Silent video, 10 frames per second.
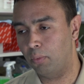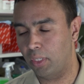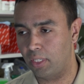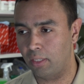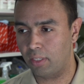
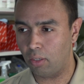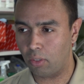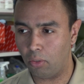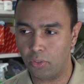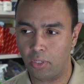which in cell
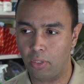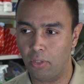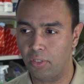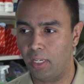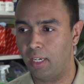
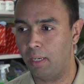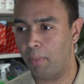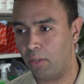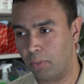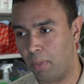cultures and in
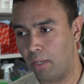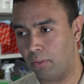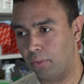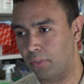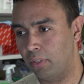mouse
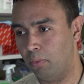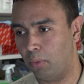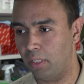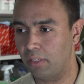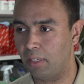models
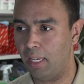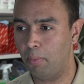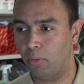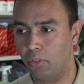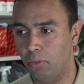was
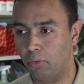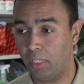able to